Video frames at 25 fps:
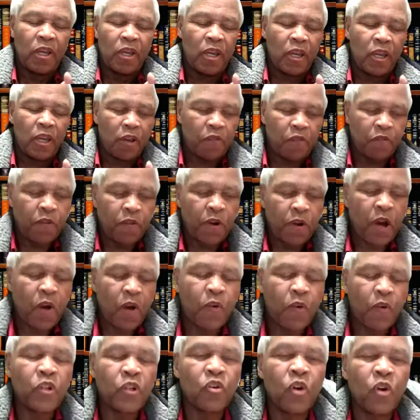If I
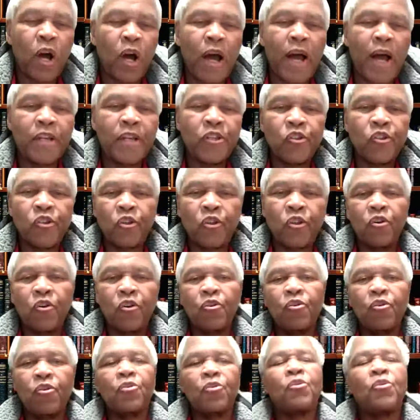were to ask
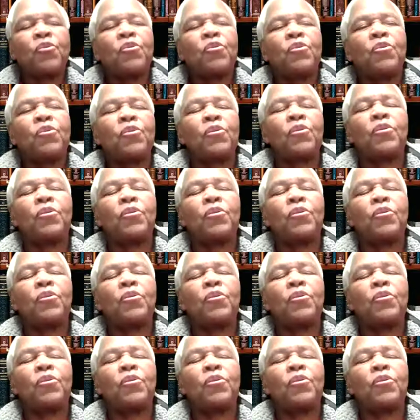you